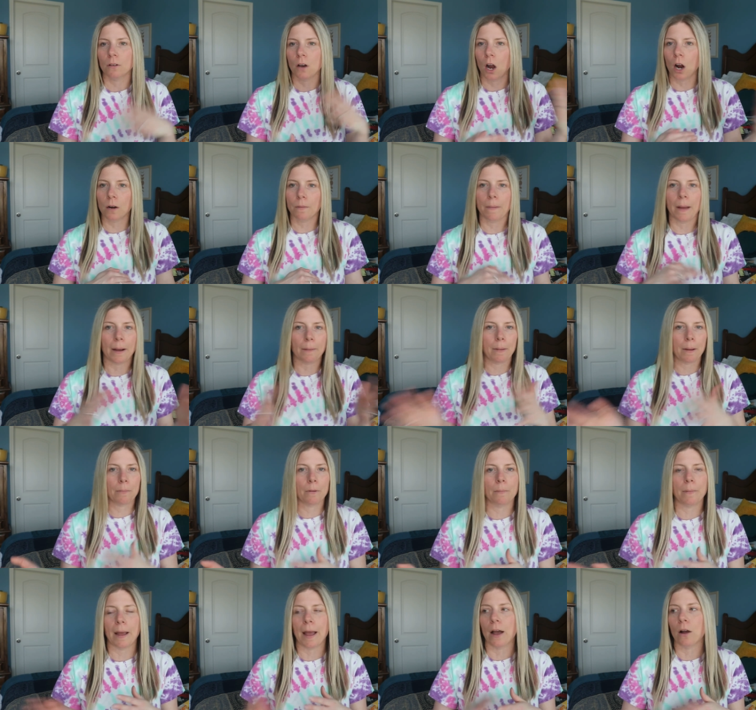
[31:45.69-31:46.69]
hardback,
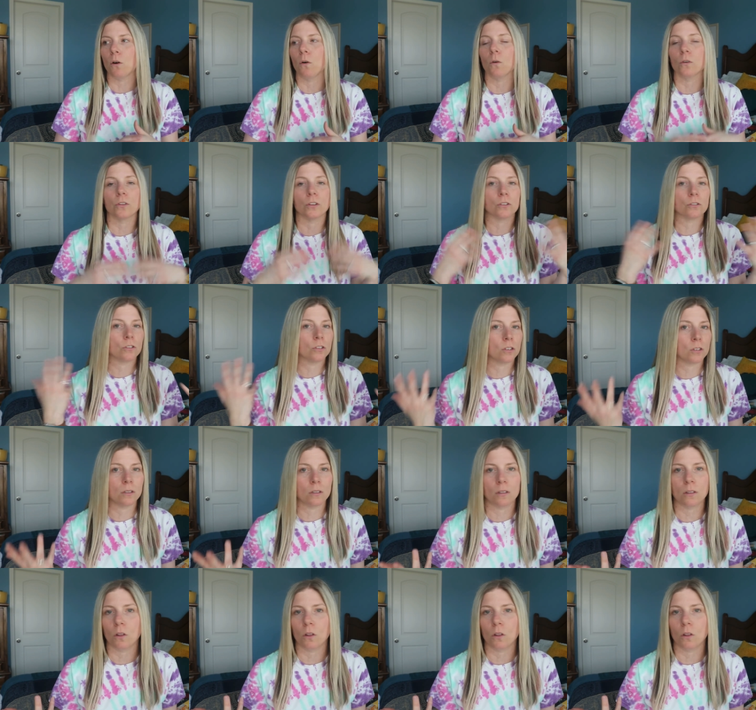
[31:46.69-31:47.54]
paperback, or the,